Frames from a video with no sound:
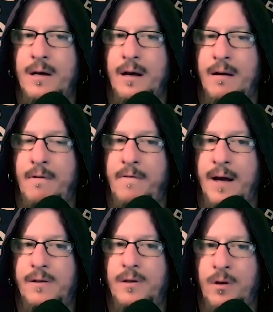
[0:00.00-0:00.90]
and
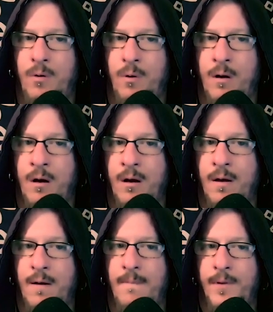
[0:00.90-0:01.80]
affect your
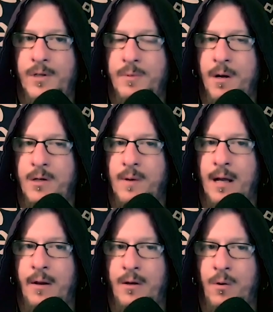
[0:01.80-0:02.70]

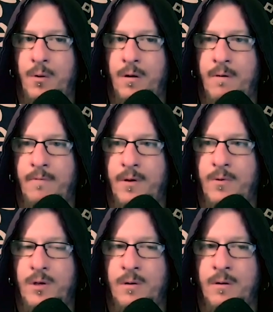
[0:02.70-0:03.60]
spirituality, your
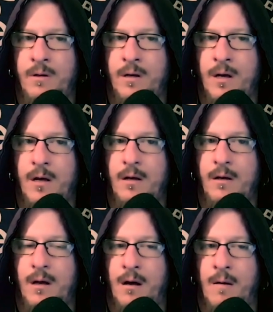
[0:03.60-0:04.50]
views on
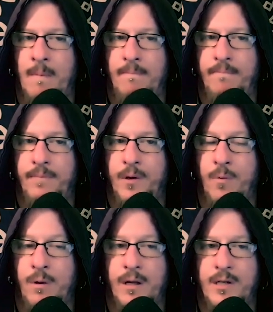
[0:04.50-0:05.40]
um, your
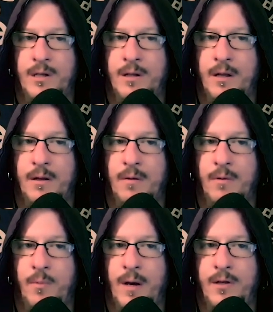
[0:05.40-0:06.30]
religion, you know, the
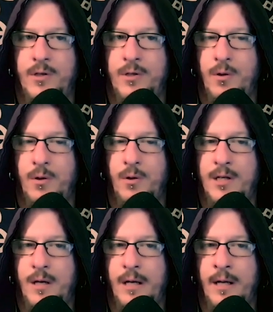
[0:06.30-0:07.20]
way that you, the ways that
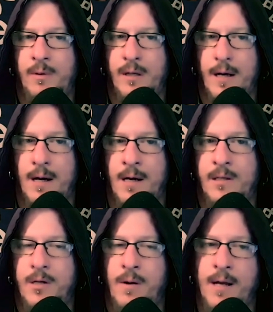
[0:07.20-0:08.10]
you connect with the gods,
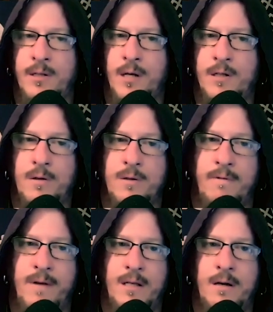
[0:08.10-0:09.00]
your ancestors, the
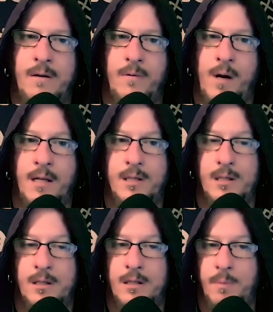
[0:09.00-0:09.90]
Vættir, the wights, the
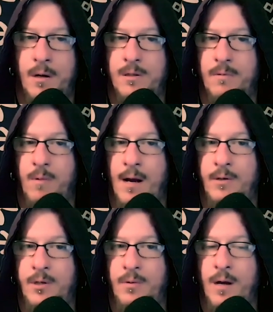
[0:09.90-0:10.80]
spirits around
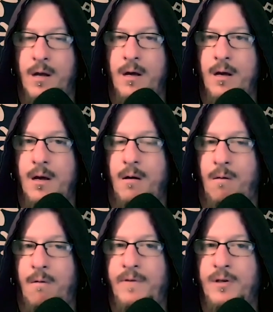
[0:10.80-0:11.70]
you,
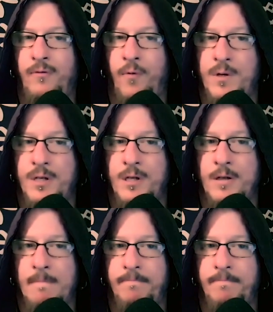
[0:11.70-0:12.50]
all of these forces